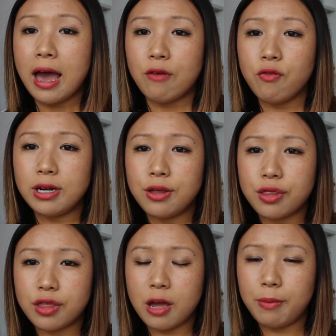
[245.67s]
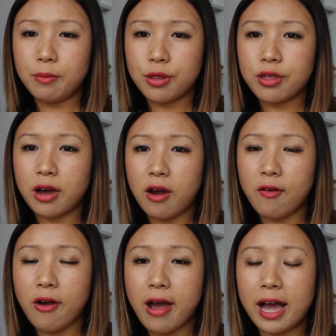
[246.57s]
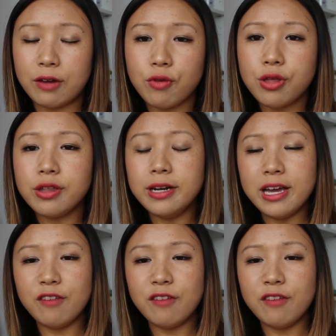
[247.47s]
really stubborn mascara, and recently